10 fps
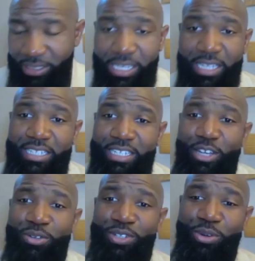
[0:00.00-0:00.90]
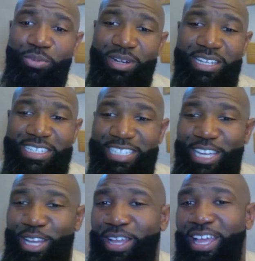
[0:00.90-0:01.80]
Yeah. No problem. Like I
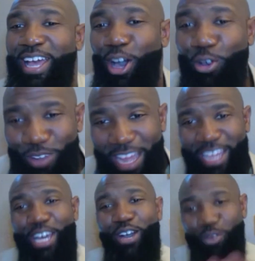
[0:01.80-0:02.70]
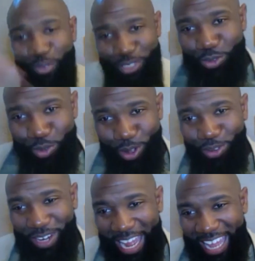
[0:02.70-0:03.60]
said, hopefully I covered what you
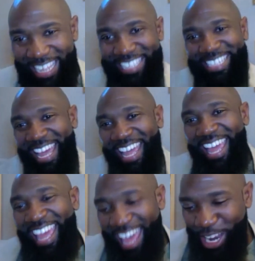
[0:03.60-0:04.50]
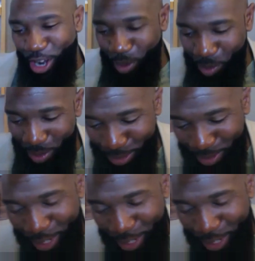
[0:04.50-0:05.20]
wanted. I know we went some